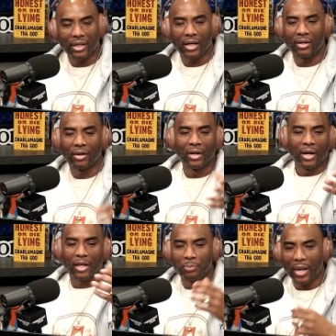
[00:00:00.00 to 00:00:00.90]
saying, uh,
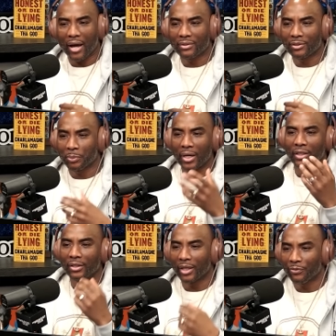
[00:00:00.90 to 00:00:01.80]
has Plies explained
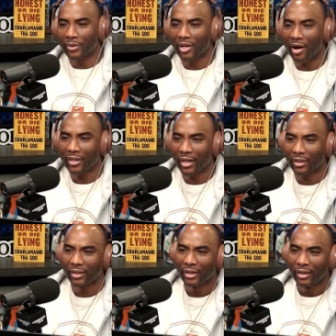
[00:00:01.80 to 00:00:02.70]
anything from the car
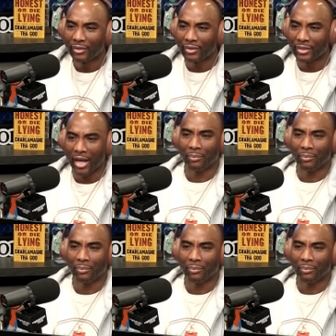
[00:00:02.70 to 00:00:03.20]
yet? Did in